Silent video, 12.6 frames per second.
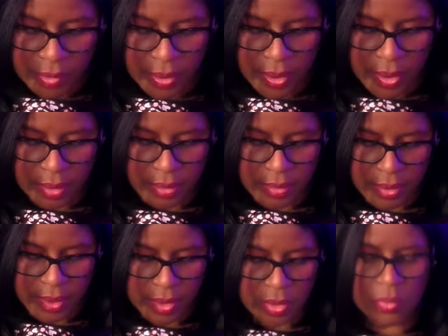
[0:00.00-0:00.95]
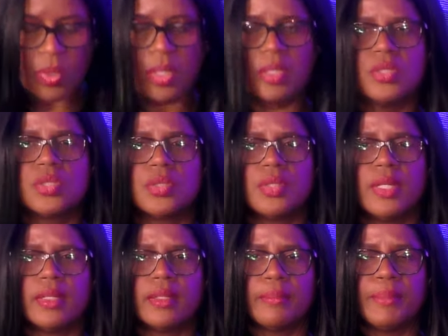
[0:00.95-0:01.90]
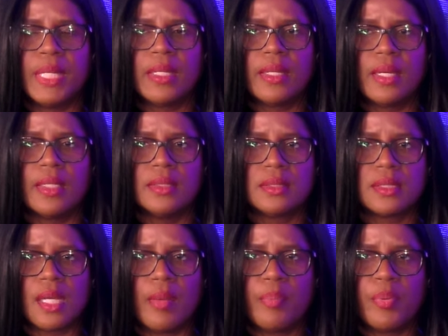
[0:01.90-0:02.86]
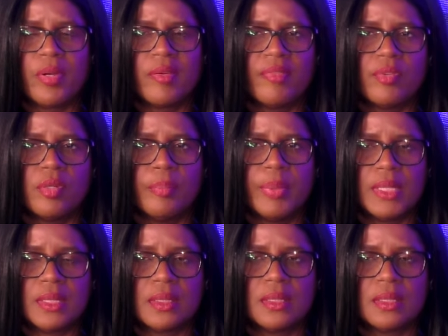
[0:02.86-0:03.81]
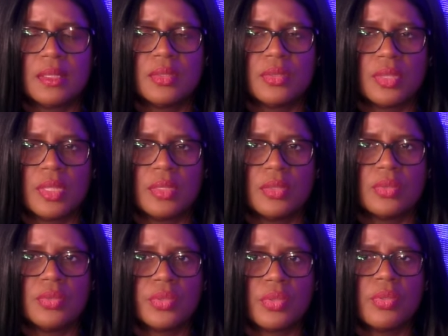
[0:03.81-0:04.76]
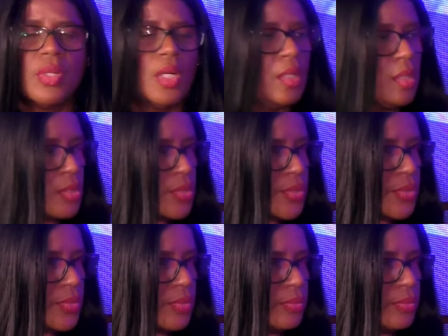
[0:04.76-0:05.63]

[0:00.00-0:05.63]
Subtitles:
here and you want to join the midnight prayer for businesses, you can do so on Zoom.